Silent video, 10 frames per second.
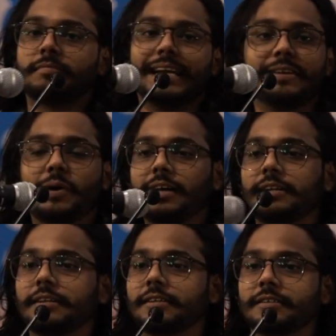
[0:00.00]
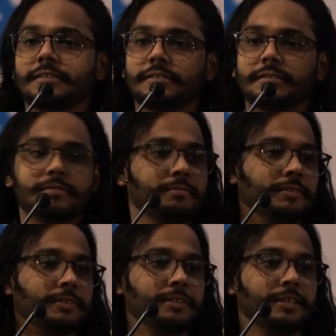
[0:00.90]
Anyone?
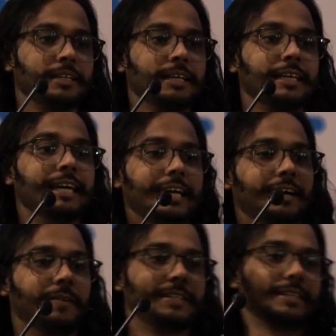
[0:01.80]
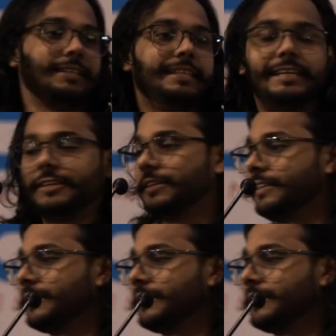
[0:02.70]
Yeah, 1 second there.